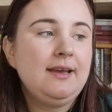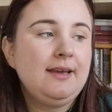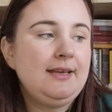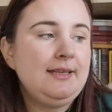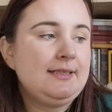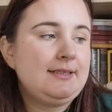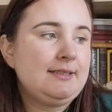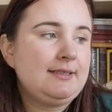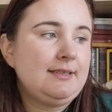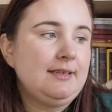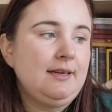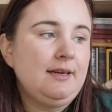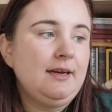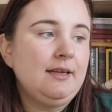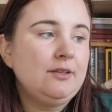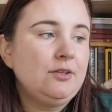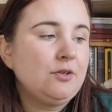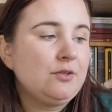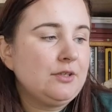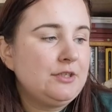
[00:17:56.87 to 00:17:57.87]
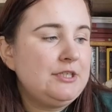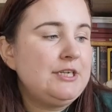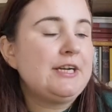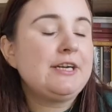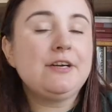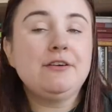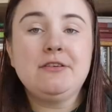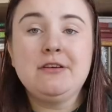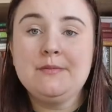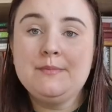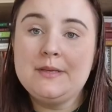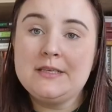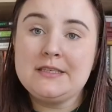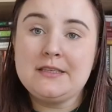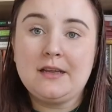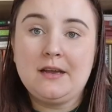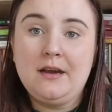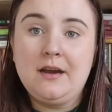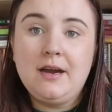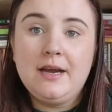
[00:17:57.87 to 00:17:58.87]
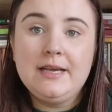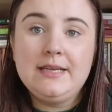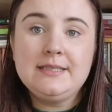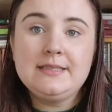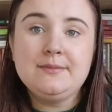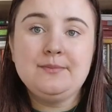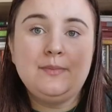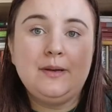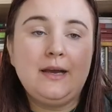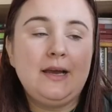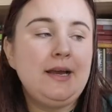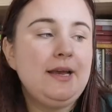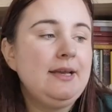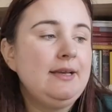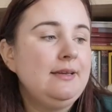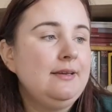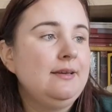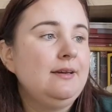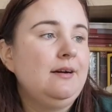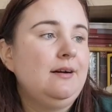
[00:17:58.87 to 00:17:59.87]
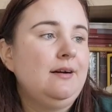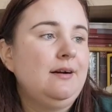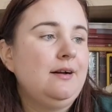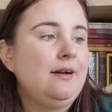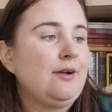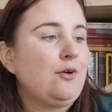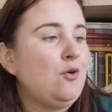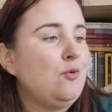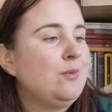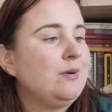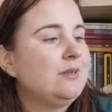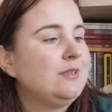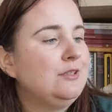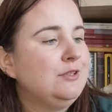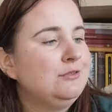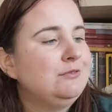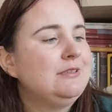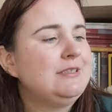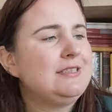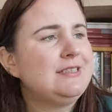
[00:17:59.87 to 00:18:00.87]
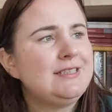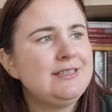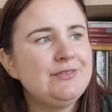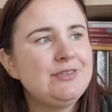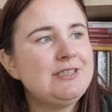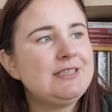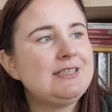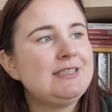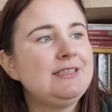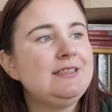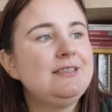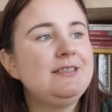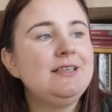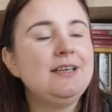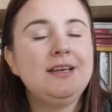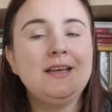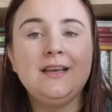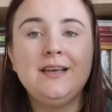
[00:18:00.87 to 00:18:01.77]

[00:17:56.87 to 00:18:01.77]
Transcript: It's Dr. Jekyll and Mr. Hyde by Robert Louis Stevenson.